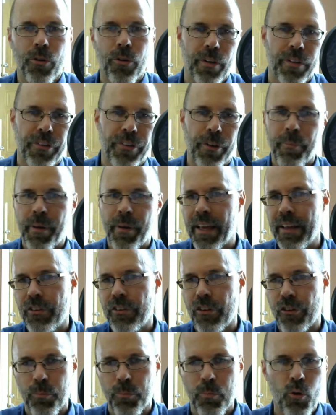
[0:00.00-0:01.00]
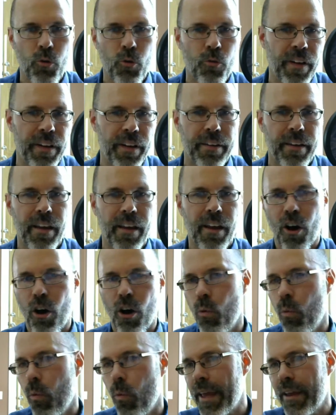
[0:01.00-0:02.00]
or in some cases move it
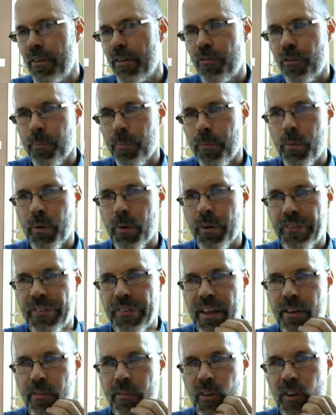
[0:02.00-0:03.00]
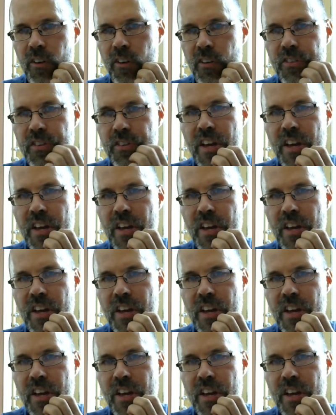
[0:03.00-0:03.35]
away from the receivers.